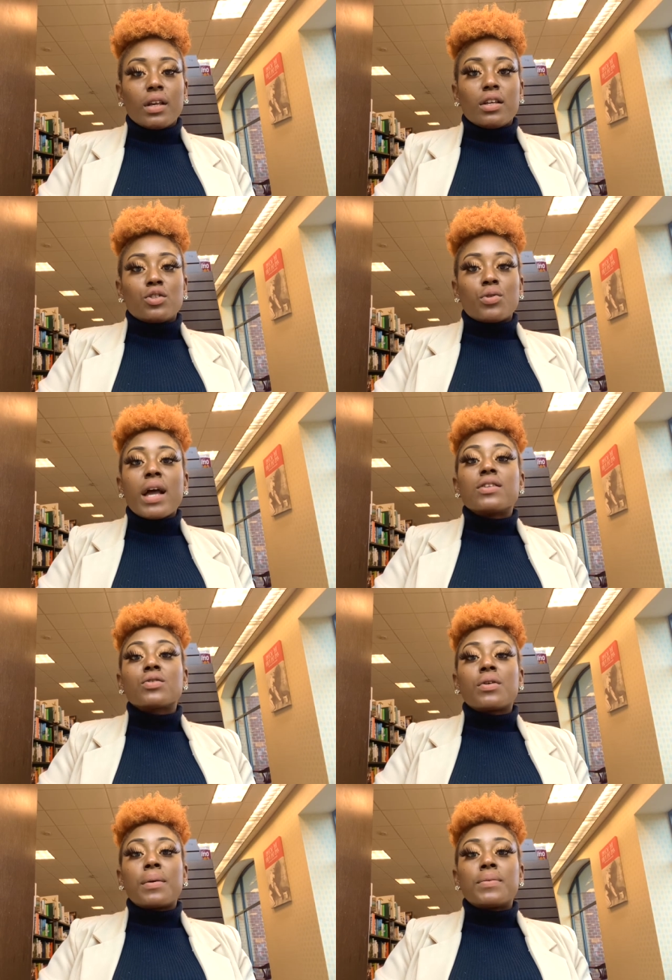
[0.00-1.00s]

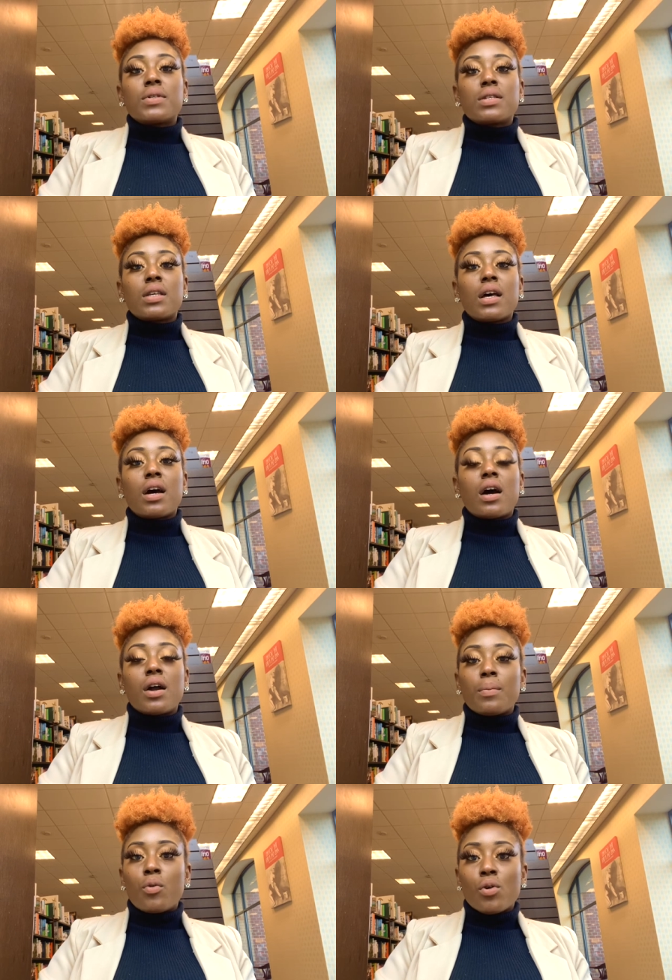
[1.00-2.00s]
Transcripts are
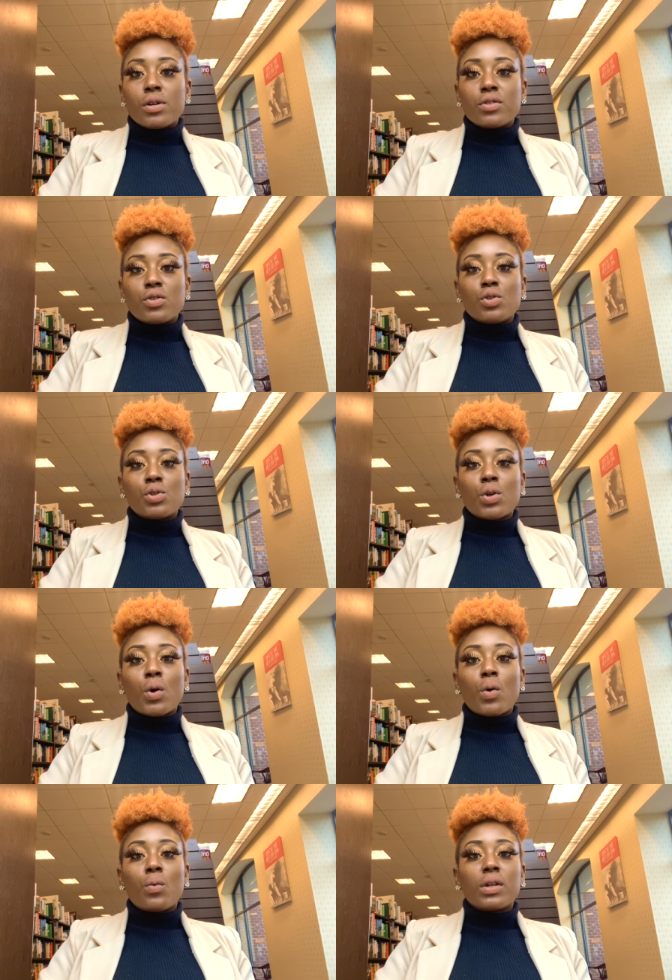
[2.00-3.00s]
important to
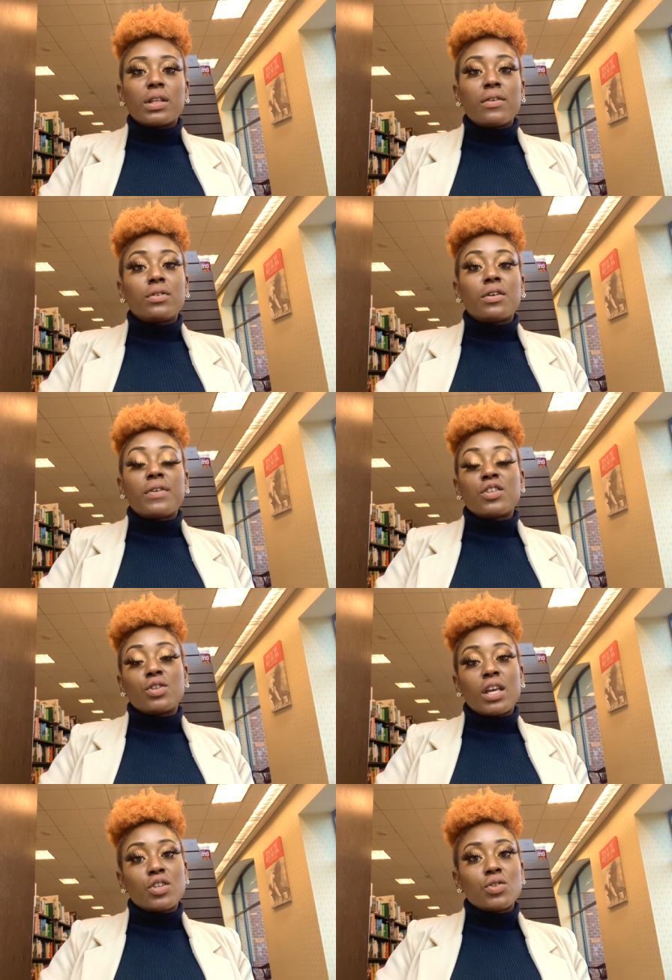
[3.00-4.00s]
show what level of
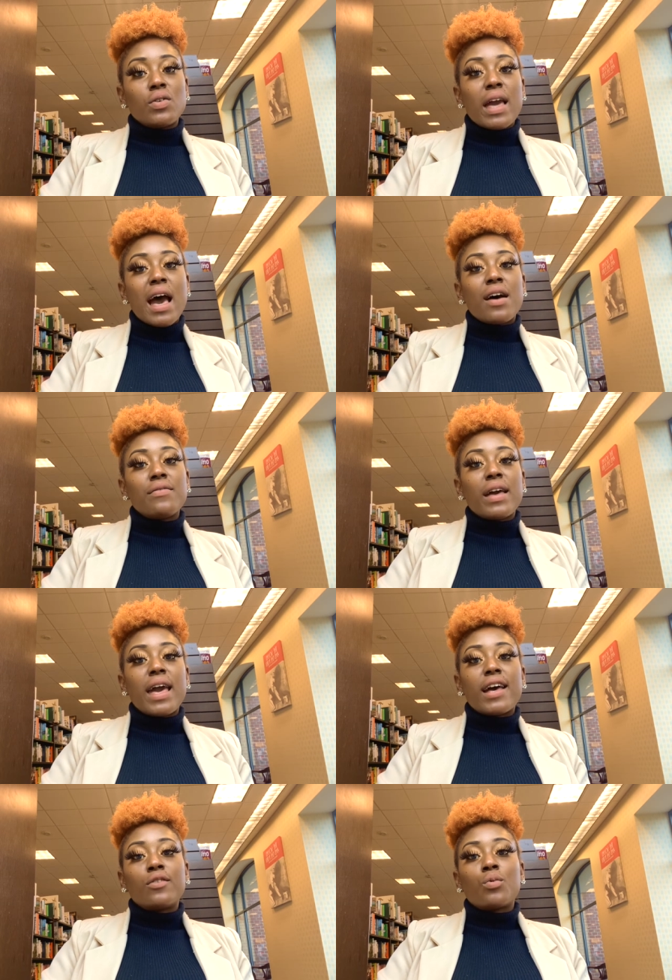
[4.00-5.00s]
education you have
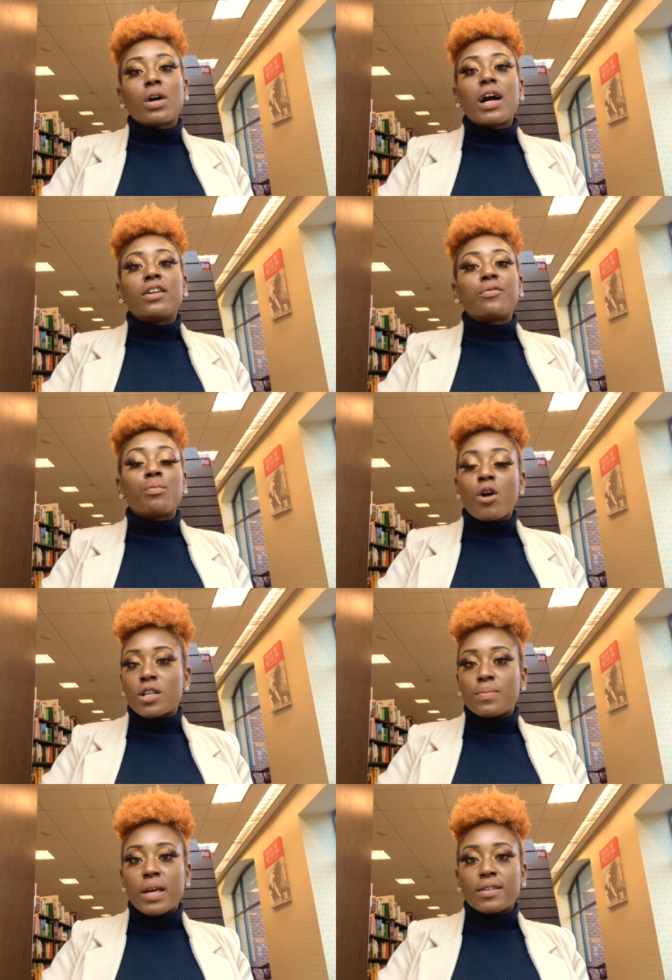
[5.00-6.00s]
and what kind of
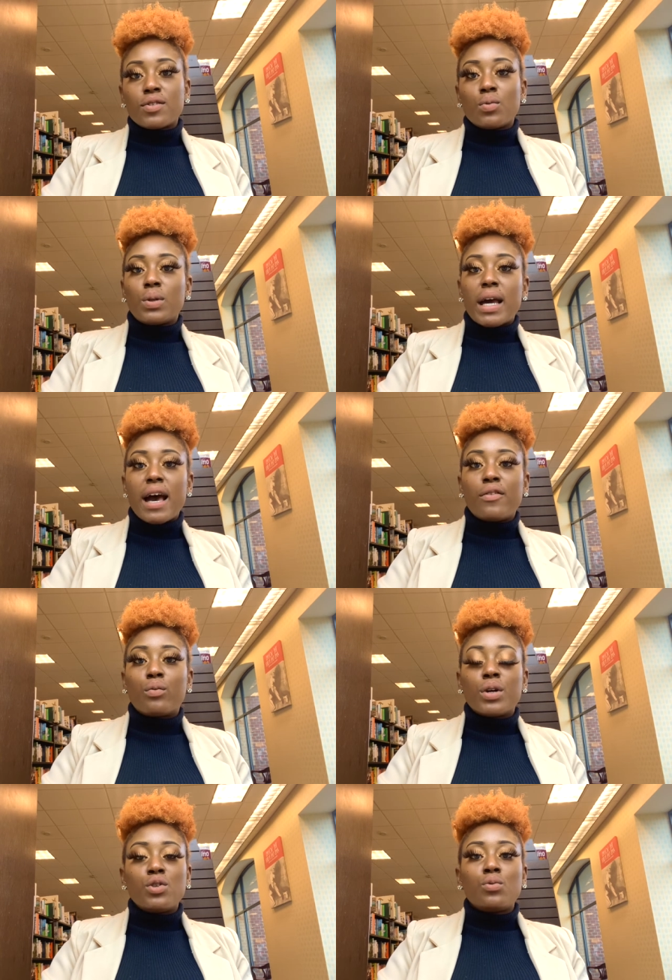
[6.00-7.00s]
prospects you would have
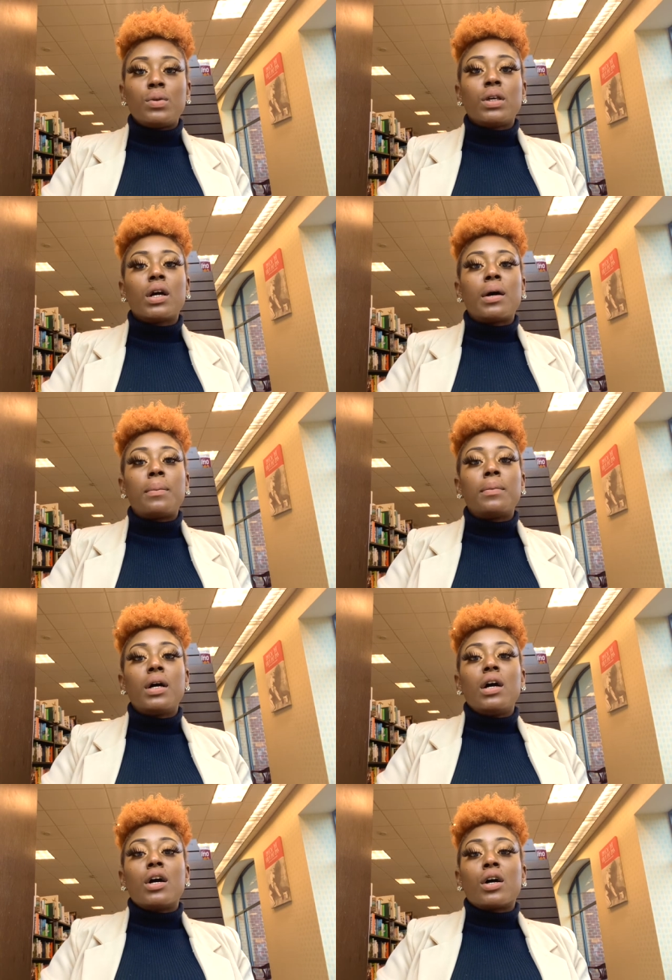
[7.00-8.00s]
when you become
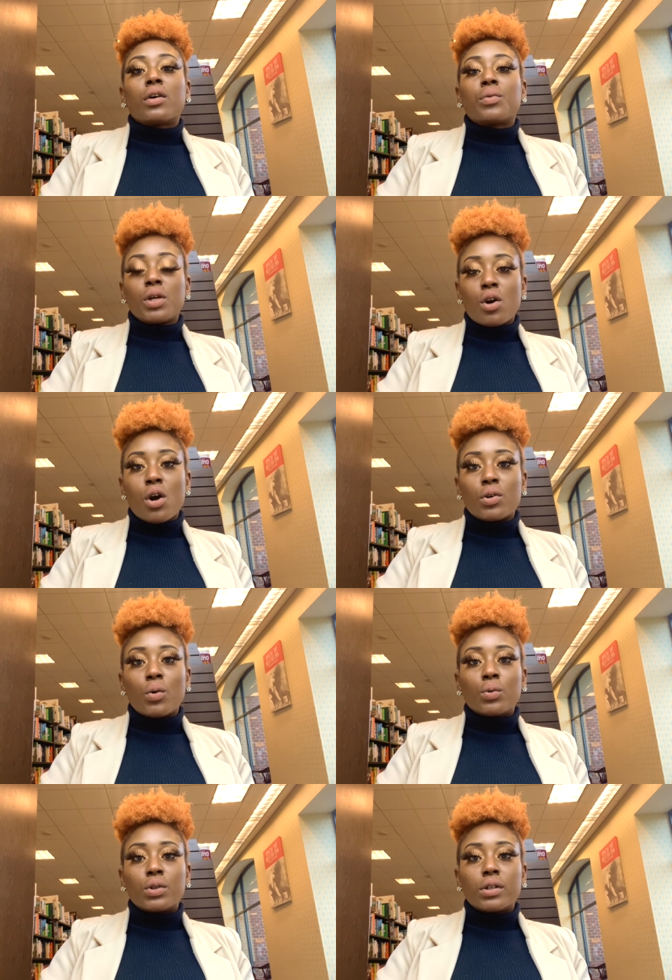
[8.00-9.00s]
a green card
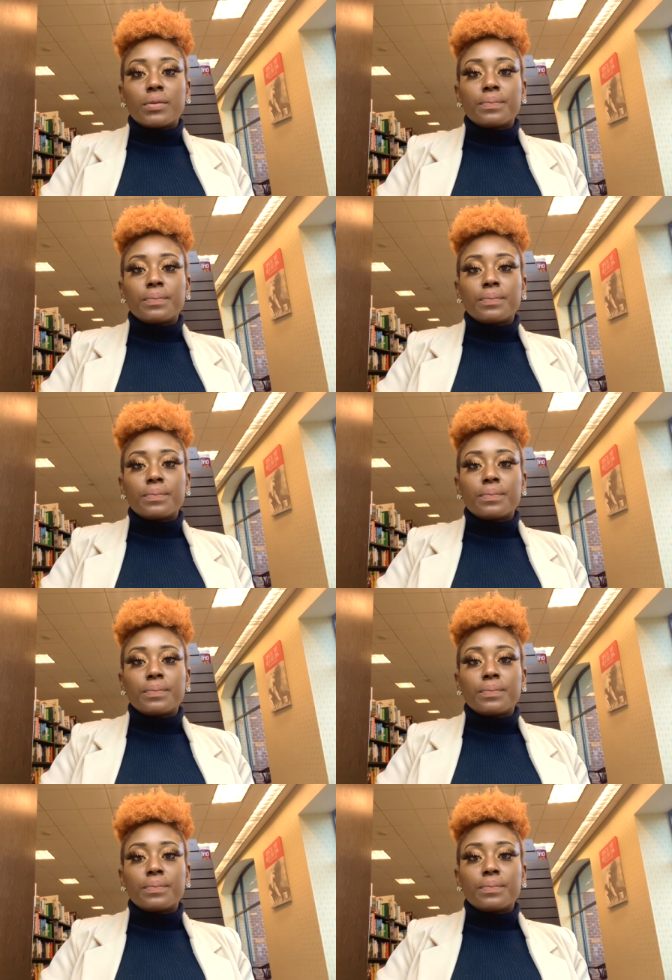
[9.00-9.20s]
holder.